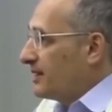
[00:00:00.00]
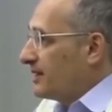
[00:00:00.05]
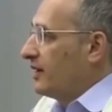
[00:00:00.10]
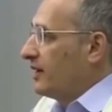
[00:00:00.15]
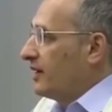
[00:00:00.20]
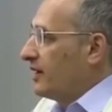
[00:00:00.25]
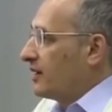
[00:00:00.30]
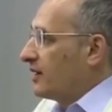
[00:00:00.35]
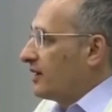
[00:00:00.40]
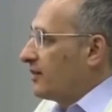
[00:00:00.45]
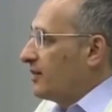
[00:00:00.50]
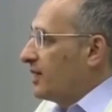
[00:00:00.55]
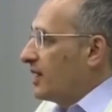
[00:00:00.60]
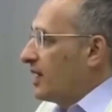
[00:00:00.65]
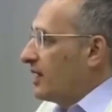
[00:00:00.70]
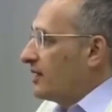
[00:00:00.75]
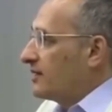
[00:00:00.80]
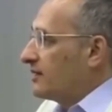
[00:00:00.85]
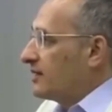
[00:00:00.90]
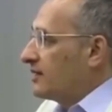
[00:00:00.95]
If the
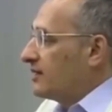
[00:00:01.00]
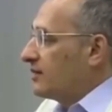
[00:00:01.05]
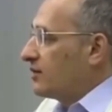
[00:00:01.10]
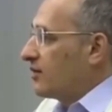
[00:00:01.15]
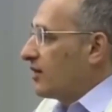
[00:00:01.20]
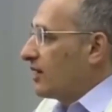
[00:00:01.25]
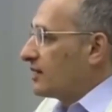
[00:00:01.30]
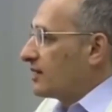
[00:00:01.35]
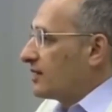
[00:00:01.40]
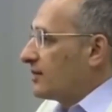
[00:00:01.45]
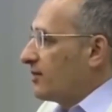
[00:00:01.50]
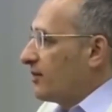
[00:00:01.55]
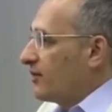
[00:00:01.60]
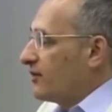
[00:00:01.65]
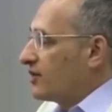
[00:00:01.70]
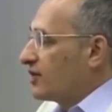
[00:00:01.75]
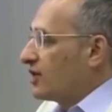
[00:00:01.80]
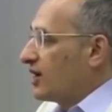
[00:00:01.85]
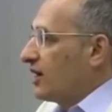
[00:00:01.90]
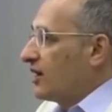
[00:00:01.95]
situation changes and
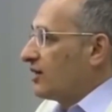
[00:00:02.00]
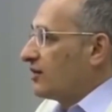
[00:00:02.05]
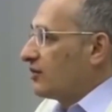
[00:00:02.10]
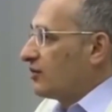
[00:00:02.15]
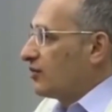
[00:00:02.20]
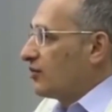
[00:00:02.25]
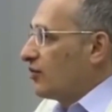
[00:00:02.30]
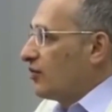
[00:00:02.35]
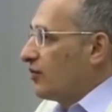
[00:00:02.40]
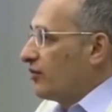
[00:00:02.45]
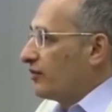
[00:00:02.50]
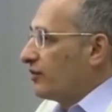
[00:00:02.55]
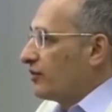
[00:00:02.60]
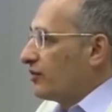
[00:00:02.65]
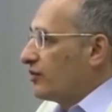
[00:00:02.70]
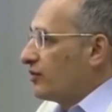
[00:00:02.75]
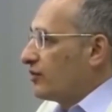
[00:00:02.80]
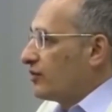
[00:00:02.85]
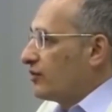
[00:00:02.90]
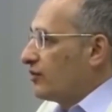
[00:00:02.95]
spiritual culture
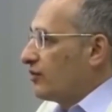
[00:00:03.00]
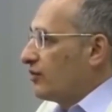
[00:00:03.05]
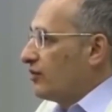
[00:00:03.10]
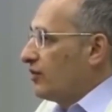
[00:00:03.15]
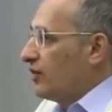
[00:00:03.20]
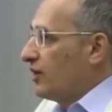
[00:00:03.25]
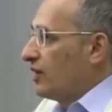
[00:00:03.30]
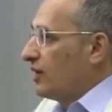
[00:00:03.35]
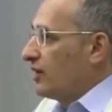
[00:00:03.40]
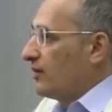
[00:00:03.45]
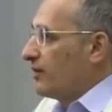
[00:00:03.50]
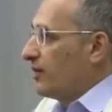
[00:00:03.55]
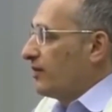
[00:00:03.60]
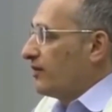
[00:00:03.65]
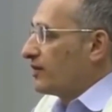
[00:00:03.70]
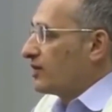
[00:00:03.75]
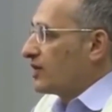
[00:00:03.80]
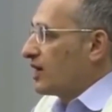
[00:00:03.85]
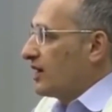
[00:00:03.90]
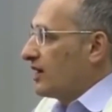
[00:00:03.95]
increases, then the
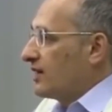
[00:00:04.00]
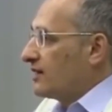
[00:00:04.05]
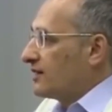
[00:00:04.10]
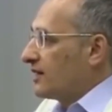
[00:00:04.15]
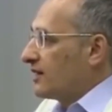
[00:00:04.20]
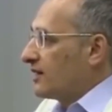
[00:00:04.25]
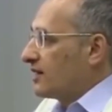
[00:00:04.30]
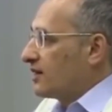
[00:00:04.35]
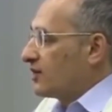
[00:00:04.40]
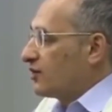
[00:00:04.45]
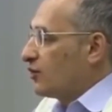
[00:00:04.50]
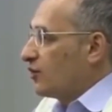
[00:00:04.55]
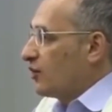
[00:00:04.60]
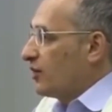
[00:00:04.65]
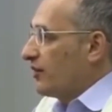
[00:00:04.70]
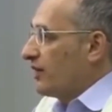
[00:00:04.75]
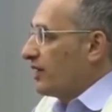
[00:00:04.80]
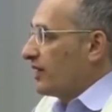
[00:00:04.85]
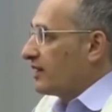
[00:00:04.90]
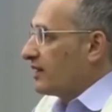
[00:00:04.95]
level and quality
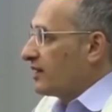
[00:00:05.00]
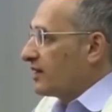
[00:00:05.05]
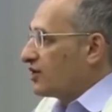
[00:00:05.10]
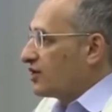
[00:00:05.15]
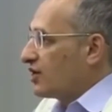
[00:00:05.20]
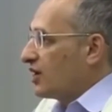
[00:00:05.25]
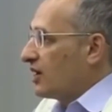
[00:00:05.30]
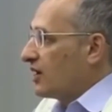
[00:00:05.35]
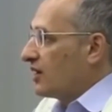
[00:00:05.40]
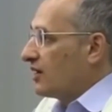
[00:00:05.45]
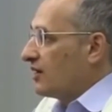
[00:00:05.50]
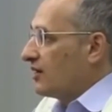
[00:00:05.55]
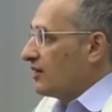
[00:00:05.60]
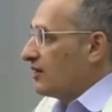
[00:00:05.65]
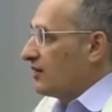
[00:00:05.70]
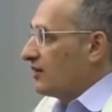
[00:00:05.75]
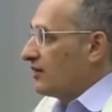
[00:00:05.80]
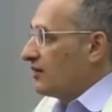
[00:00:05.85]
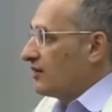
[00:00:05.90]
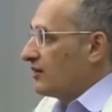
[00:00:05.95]
of relationships will
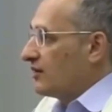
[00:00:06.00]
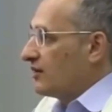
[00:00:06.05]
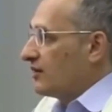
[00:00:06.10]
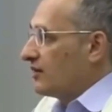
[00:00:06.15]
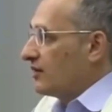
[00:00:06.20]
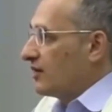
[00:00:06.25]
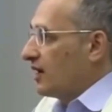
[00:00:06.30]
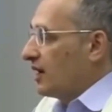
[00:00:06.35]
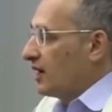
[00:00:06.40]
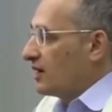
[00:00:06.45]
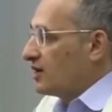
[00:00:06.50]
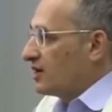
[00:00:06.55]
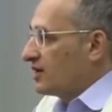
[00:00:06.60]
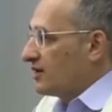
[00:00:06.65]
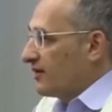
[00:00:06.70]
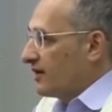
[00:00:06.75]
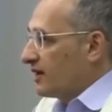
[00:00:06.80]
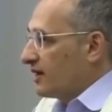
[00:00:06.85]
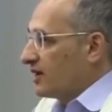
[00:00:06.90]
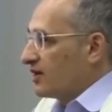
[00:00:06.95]
improve. You should
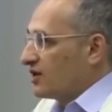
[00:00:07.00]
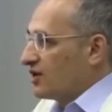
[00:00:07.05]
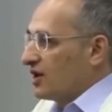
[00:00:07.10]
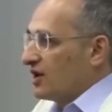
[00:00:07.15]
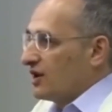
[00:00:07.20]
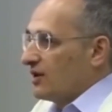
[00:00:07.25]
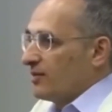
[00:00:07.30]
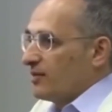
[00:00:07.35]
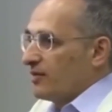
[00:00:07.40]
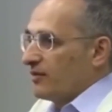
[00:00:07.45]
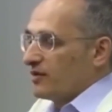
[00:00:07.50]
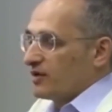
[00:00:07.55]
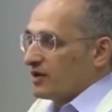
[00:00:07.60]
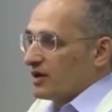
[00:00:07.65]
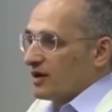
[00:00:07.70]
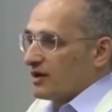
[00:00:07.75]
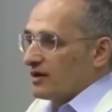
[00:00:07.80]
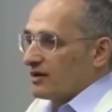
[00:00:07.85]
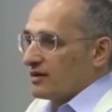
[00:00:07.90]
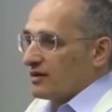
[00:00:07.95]
start practicing
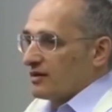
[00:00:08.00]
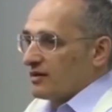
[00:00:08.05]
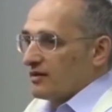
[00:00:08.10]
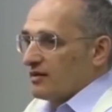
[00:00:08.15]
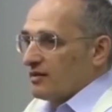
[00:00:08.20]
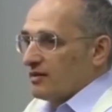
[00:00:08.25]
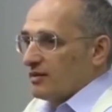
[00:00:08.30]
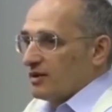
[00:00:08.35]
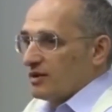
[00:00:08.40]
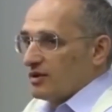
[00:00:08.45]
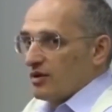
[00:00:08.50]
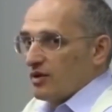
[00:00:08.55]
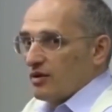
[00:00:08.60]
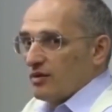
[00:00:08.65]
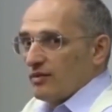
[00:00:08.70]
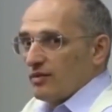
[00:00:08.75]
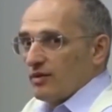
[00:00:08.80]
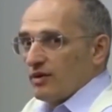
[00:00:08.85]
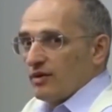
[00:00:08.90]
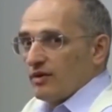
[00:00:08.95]
spiritual activities
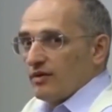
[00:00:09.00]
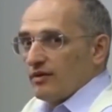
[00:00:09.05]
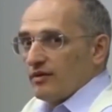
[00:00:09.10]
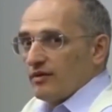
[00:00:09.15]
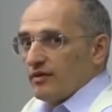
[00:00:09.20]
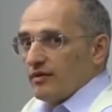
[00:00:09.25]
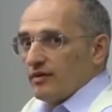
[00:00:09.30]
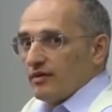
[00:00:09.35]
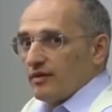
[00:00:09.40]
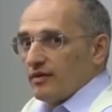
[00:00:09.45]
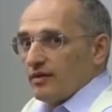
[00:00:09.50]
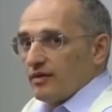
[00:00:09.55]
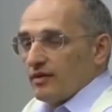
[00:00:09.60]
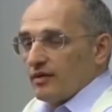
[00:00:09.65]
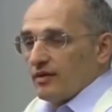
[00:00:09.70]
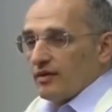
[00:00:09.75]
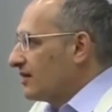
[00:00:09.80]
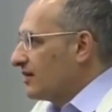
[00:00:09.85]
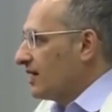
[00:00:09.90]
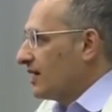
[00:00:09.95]
at home.
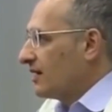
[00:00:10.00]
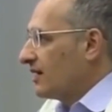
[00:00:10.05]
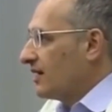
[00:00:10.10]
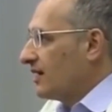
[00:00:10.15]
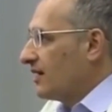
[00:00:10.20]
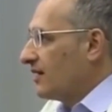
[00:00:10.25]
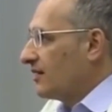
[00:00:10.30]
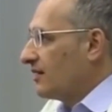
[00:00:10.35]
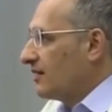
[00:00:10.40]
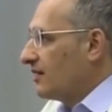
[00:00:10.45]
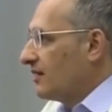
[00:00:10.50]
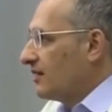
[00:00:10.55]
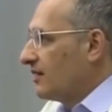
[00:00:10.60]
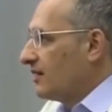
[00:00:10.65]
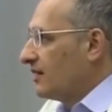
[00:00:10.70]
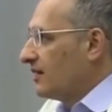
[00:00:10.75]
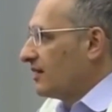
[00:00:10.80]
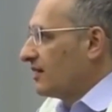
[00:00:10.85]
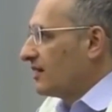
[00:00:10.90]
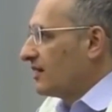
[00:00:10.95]
The home needs to
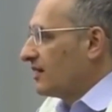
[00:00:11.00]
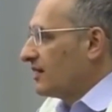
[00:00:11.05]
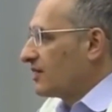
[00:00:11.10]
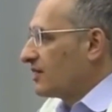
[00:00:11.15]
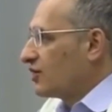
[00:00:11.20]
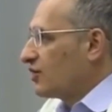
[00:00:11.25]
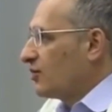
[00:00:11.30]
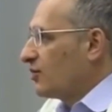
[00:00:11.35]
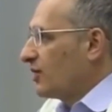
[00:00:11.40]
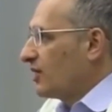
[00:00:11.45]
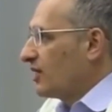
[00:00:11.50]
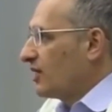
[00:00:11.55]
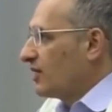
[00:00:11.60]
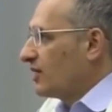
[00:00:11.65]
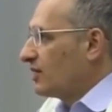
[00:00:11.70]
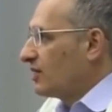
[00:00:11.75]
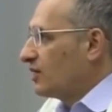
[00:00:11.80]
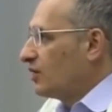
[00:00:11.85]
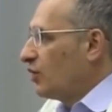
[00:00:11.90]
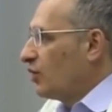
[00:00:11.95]
become such a
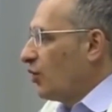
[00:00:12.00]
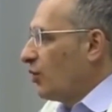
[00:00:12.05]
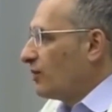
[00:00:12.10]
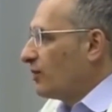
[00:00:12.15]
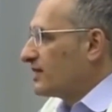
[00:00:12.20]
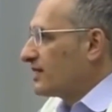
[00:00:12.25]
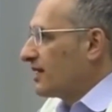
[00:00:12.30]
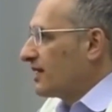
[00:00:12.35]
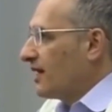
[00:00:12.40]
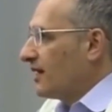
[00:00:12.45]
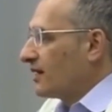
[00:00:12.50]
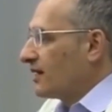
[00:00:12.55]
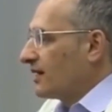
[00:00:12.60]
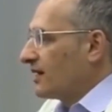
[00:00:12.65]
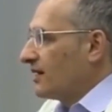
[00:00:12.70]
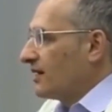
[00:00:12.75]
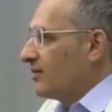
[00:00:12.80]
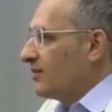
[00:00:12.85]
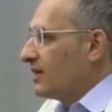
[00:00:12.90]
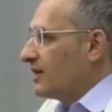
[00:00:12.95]
place. Not just your
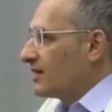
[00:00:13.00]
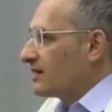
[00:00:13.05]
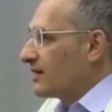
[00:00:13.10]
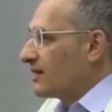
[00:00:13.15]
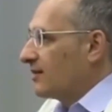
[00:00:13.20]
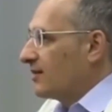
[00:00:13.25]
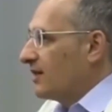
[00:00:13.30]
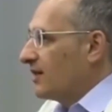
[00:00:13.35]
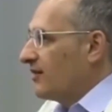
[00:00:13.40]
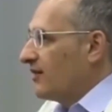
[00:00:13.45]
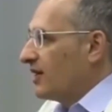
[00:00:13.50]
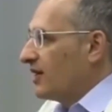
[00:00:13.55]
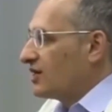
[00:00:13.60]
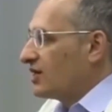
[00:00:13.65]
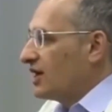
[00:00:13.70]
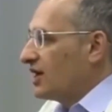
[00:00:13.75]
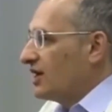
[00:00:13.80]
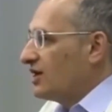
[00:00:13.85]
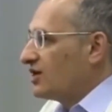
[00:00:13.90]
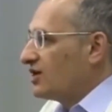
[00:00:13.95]
personal spiritual life,
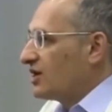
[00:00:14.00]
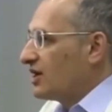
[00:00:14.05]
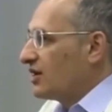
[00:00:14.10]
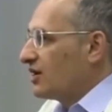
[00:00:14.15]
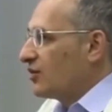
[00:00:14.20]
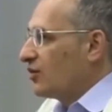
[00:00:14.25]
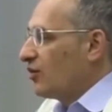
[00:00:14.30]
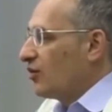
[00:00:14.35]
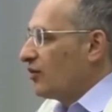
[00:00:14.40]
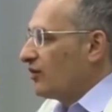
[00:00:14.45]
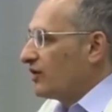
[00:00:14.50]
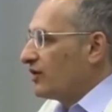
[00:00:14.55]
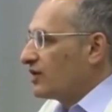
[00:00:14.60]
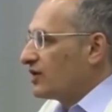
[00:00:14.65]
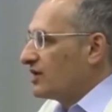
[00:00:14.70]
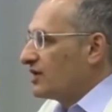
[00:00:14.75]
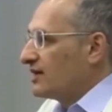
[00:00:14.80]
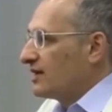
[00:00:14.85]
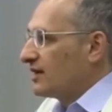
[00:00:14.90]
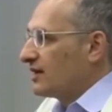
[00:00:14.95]
but your home should be
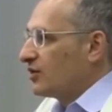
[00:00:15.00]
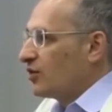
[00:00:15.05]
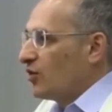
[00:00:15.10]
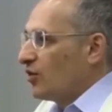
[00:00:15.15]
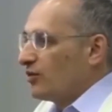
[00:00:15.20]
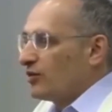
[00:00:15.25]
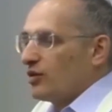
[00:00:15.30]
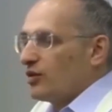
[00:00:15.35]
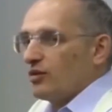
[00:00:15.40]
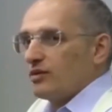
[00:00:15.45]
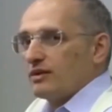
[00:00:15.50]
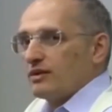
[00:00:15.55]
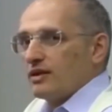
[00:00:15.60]
spiritualized.